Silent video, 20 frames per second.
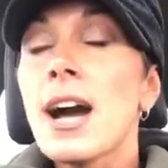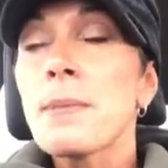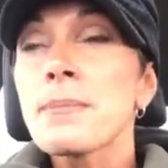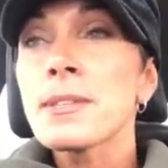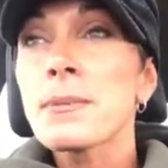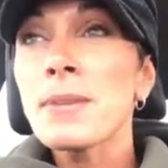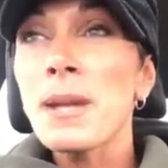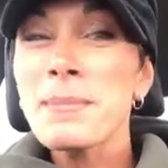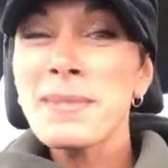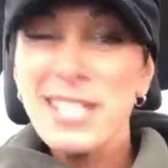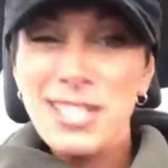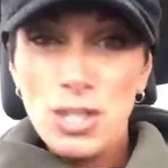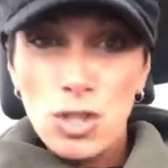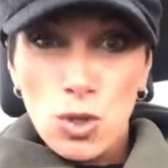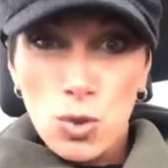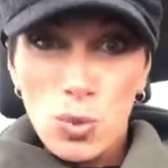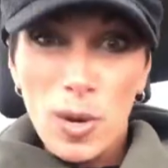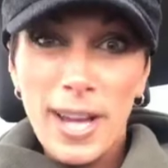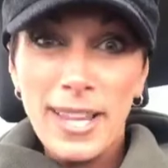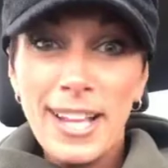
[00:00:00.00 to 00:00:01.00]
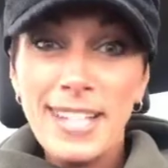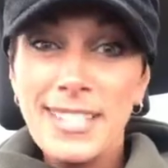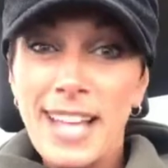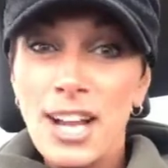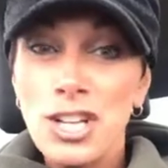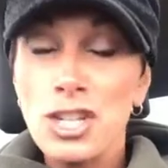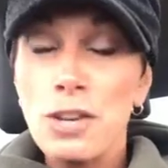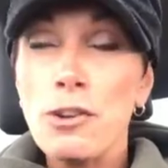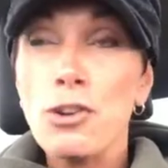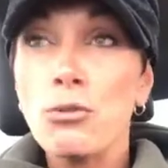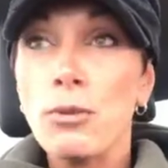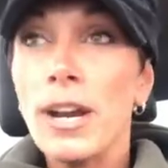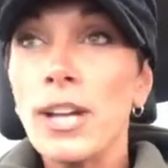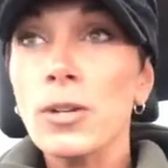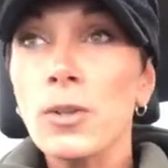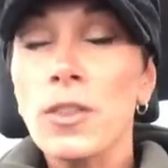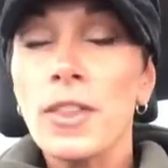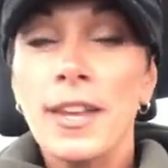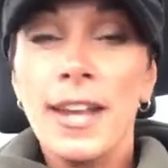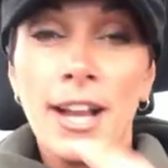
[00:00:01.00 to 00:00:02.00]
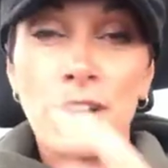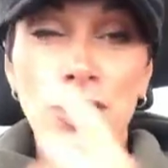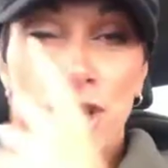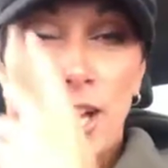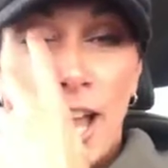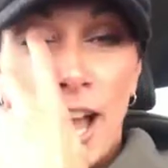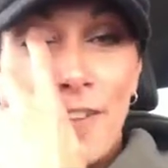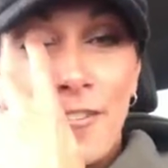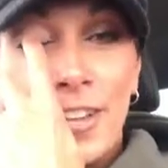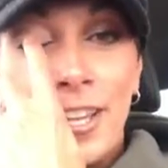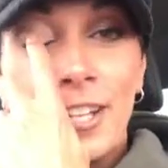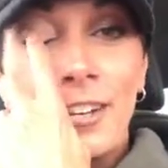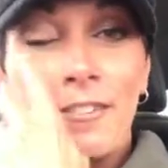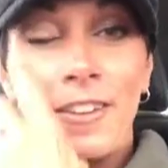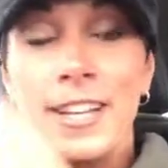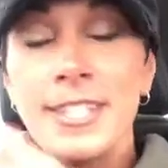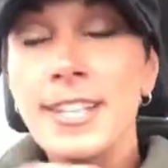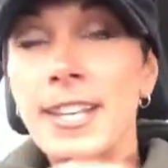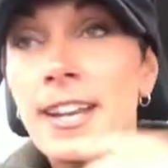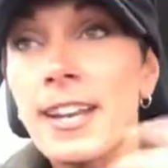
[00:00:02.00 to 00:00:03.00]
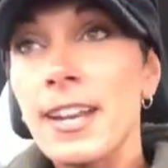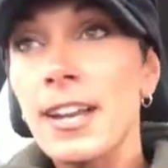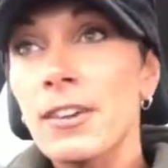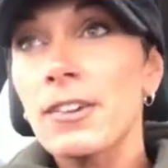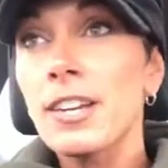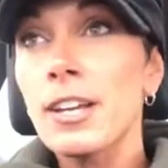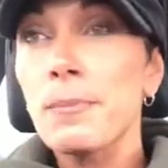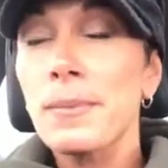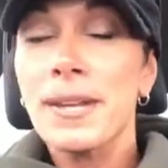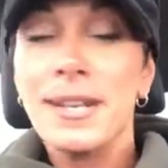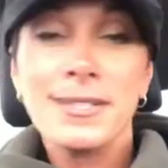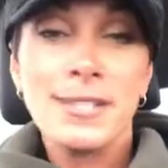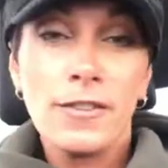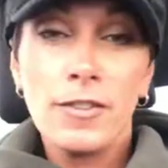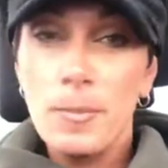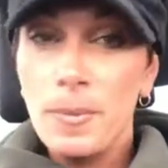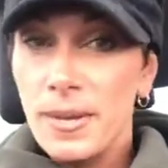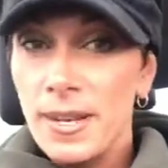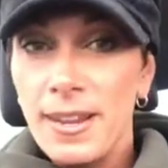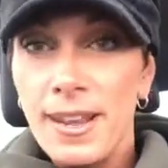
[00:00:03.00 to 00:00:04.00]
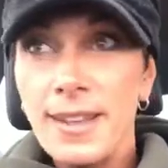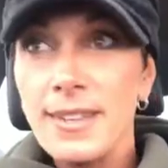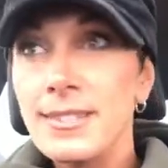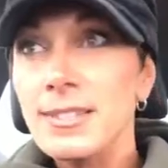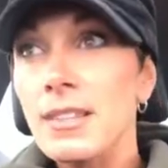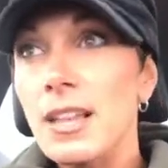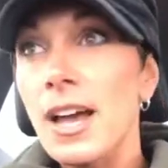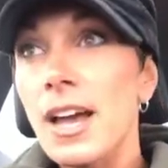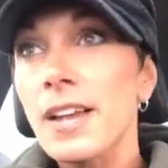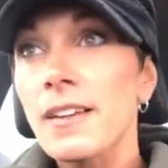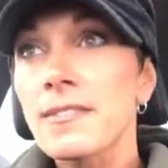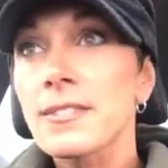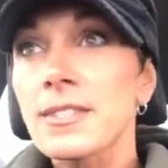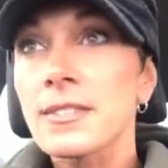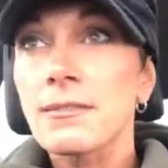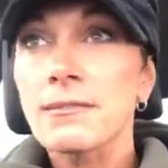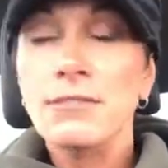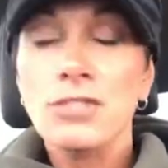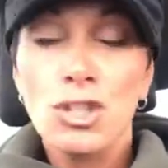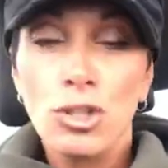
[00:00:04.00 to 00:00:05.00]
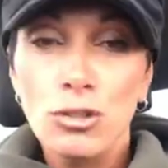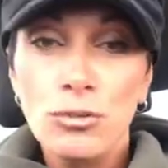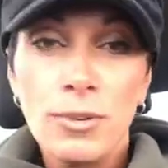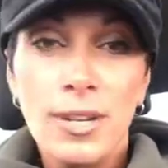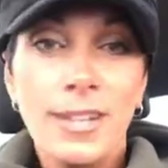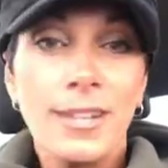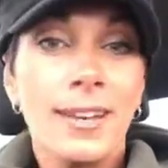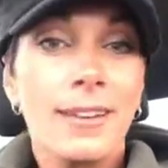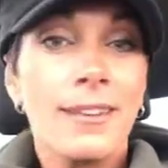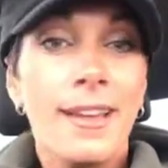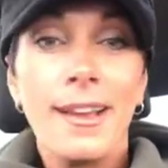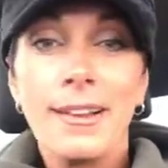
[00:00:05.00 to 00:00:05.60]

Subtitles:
Sometimes that's great. That's actually greater than actually having an event in an area because everybody has lives and children and